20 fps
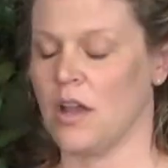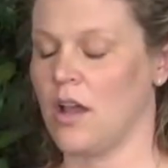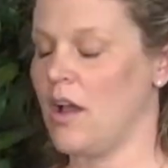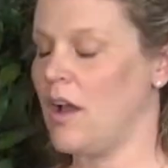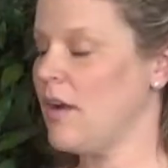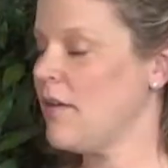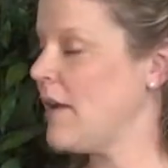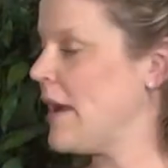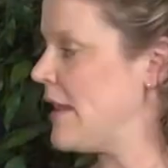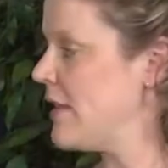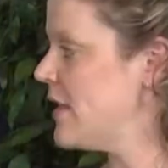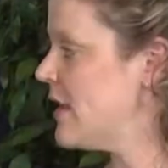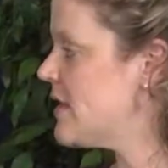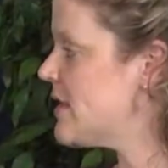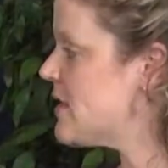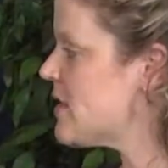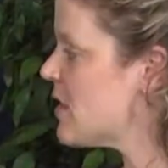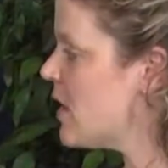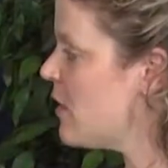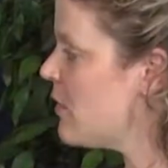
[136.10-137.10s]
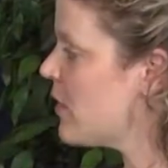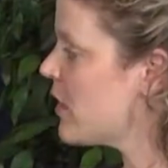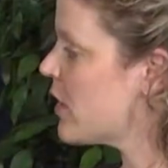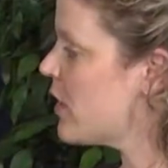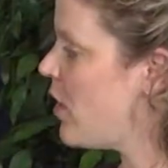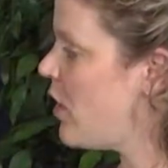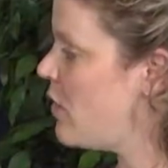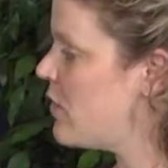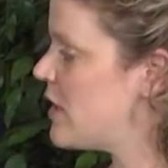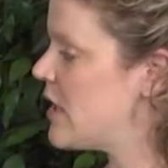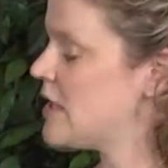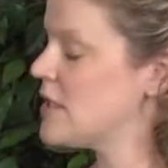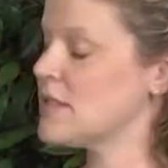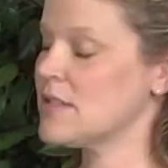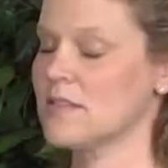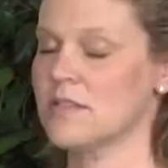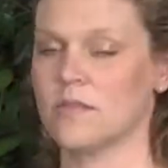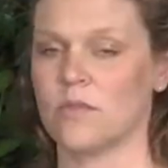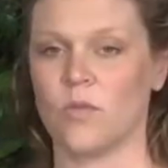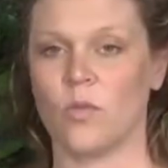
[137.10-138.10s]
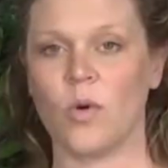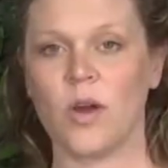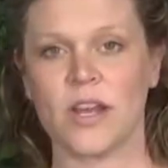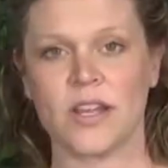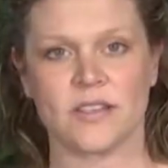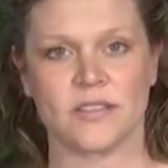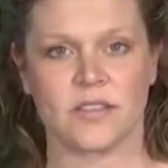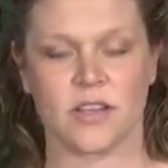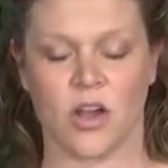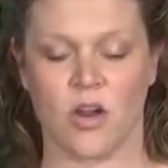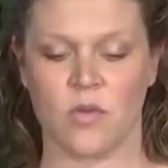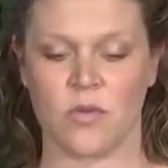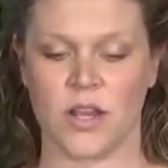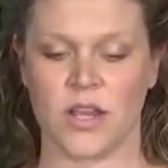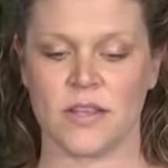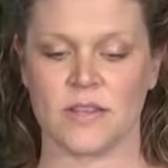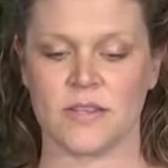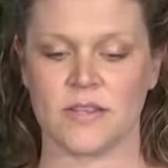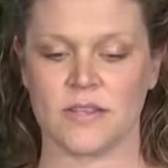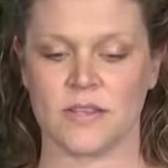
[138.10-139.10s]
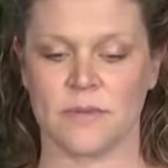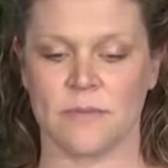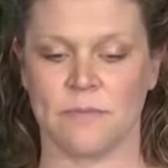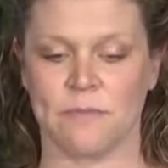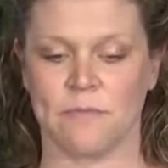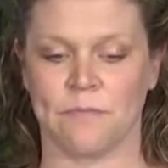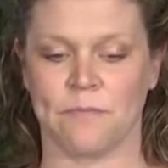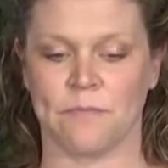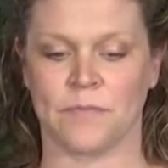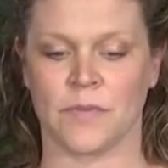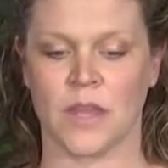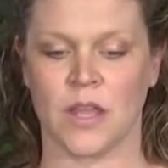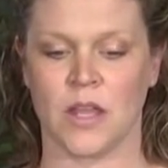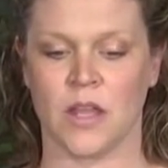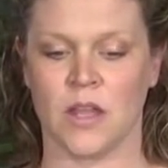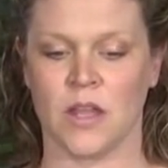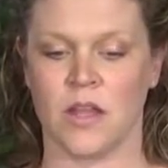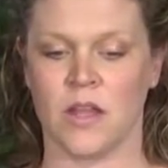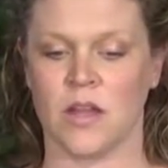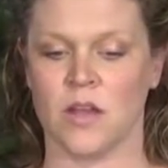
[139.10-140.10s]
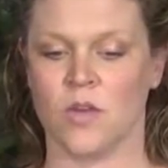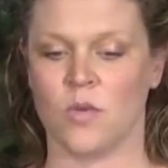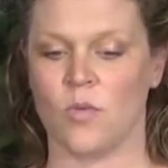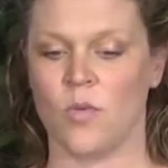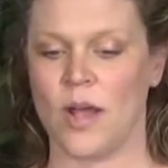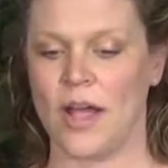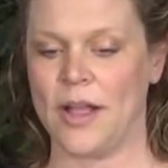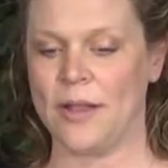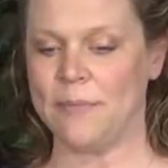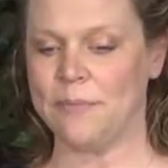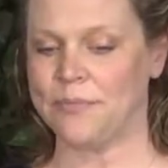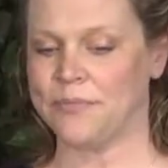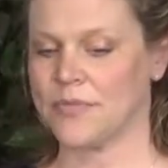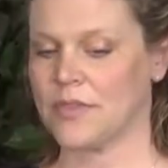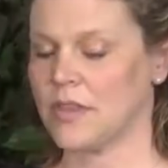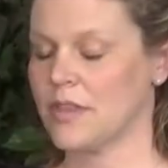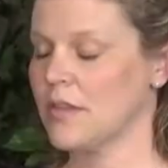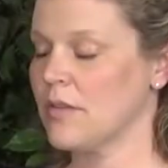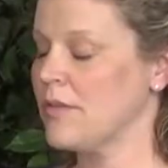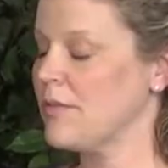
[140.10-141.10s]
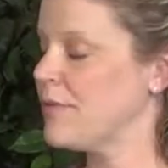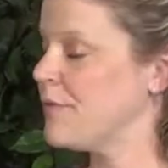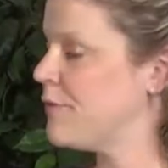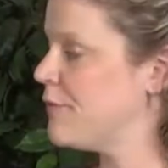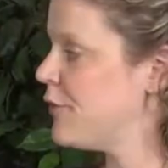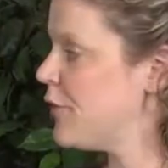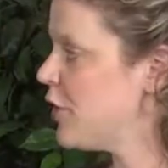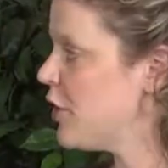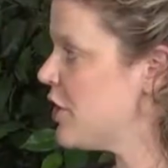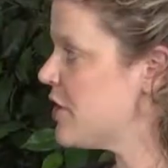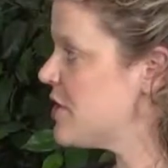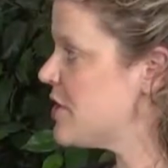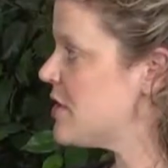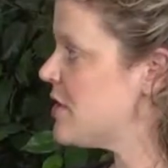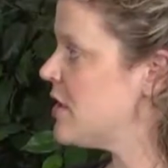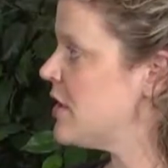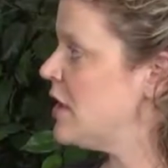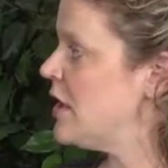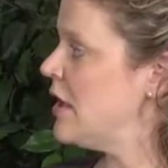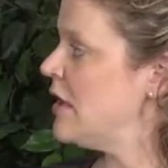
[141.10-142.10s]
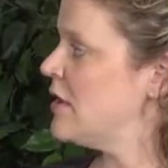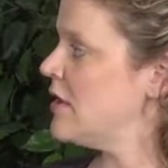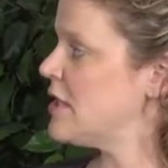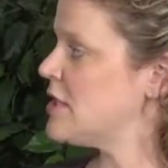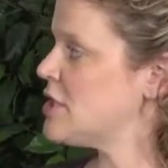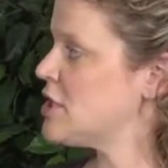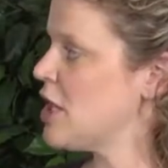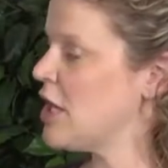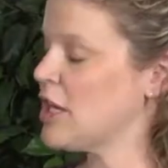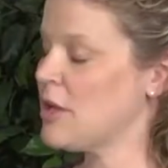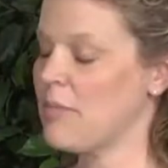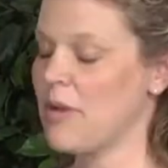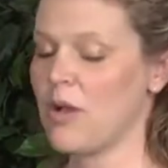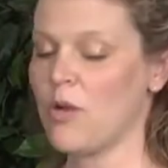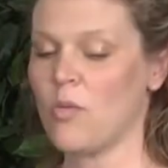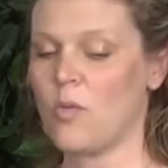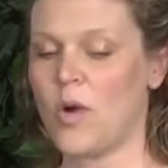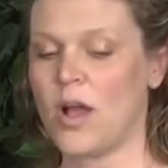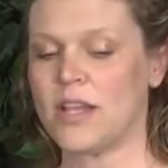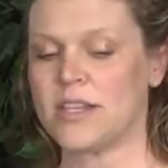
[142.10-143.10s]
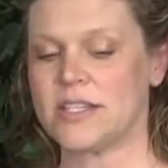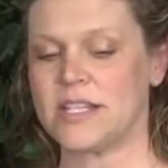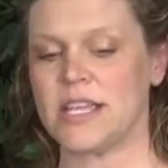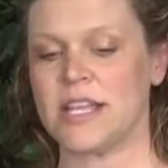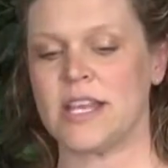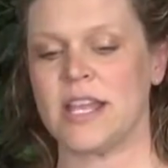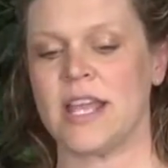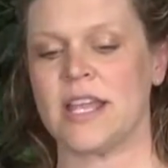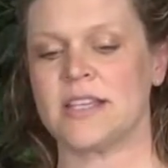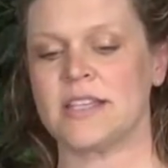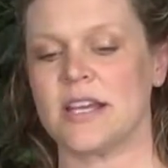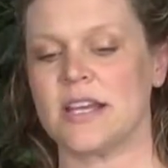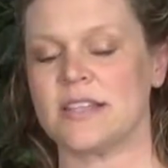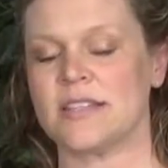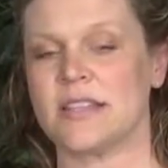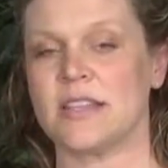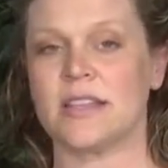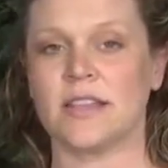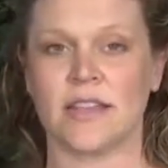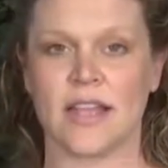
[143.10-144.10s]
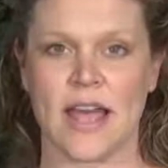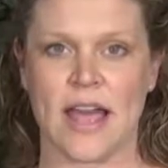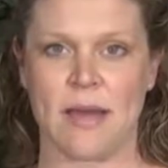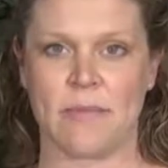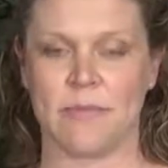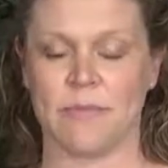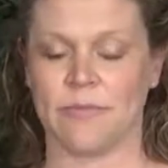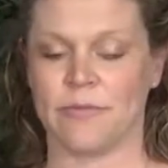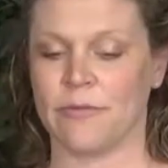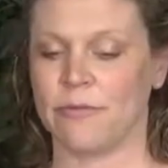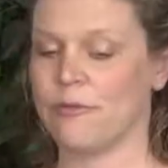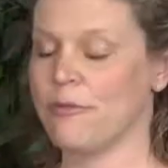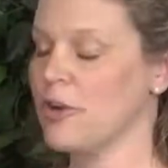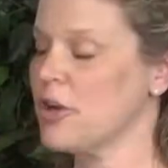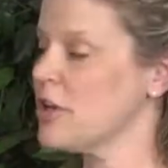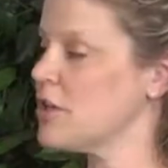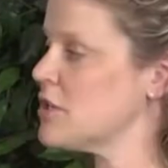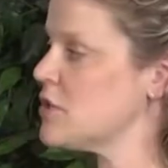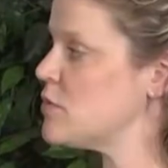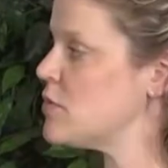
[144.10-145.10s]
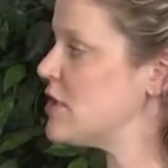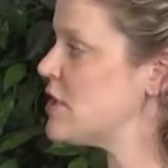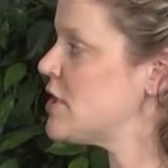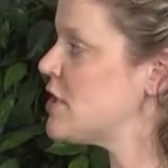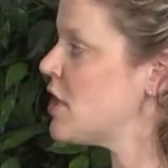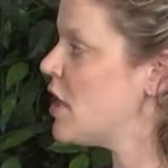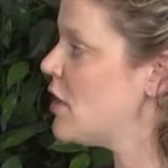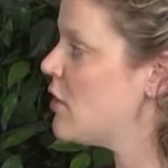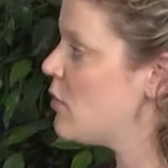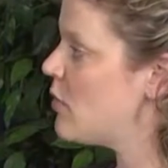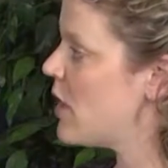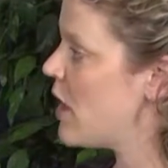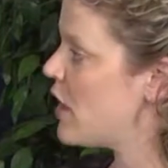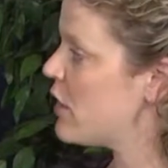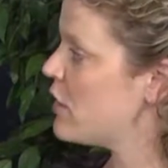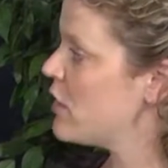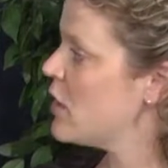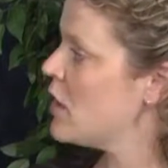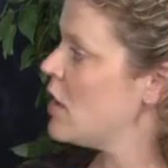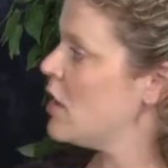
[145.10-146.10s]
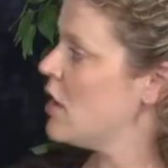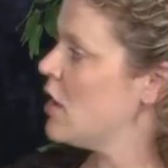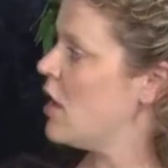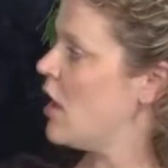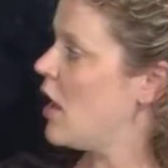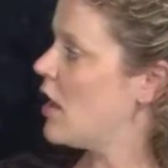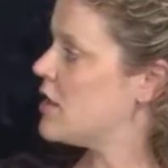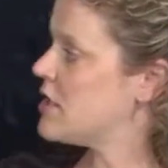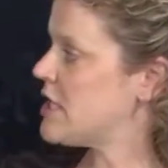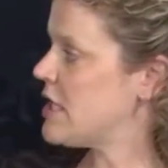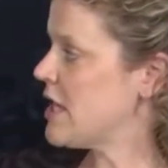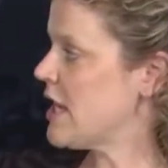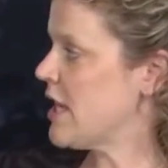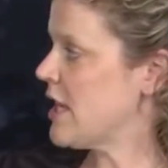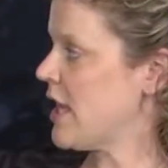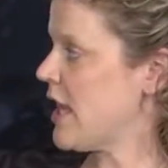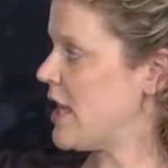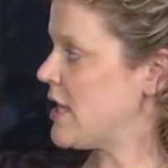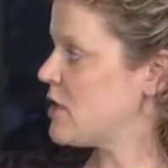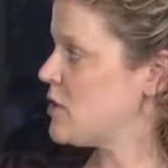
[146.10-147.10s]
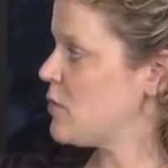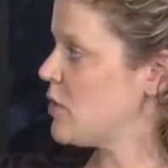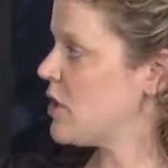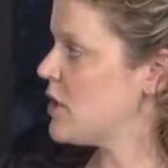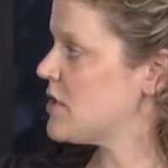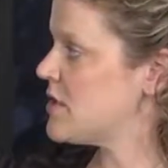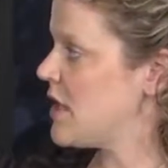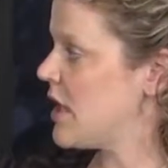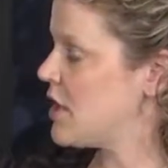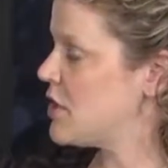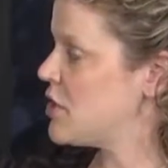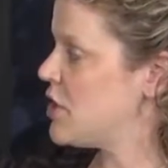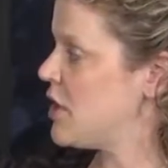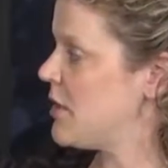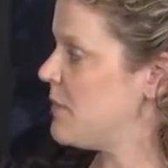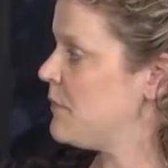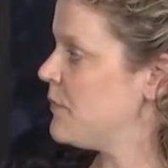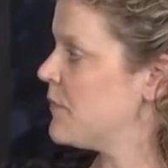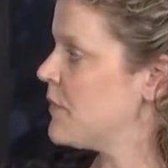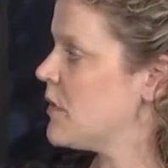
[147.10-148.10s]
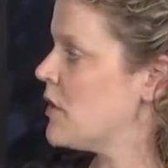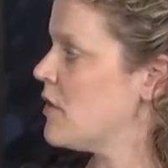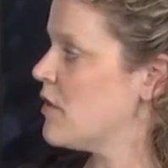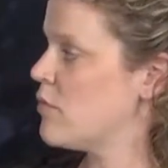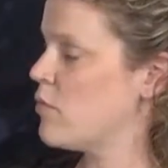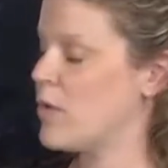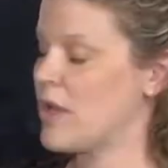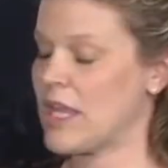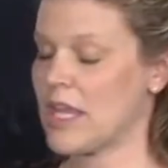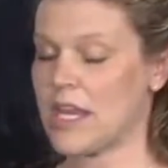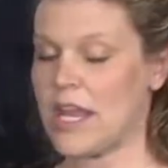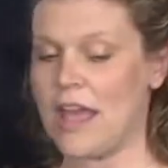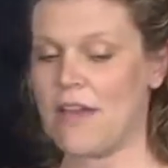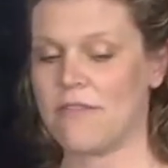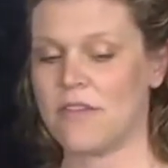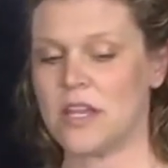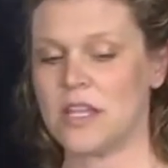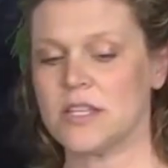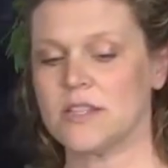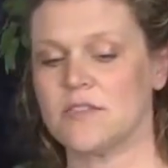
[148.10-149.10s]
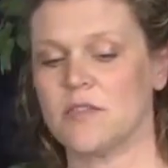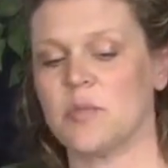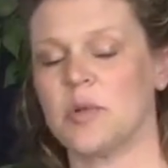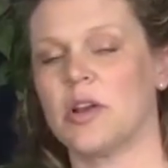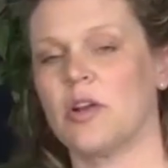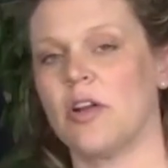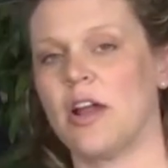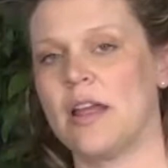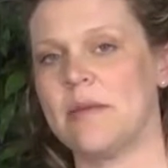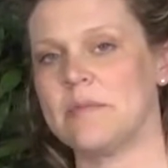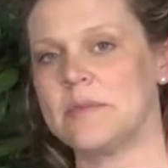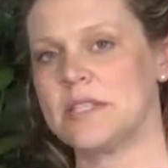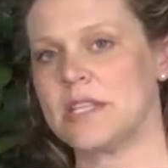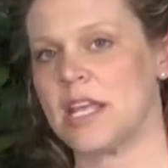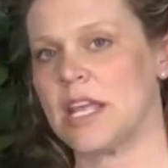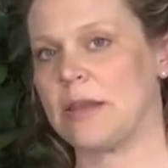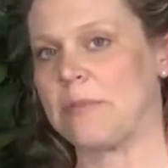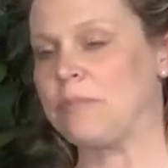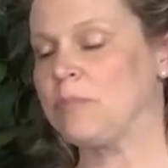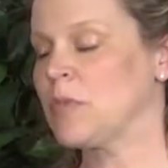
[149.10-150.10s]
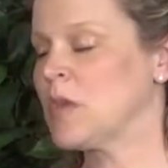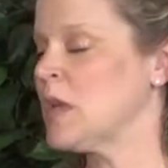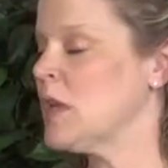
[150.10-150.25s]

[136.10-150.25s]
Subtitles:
All right, let's start with CODIS. What is CODIS? Well, first, let's talk about what DNA does at the lab. First, we start with our DNA casework section. We get evidence from a crime scene.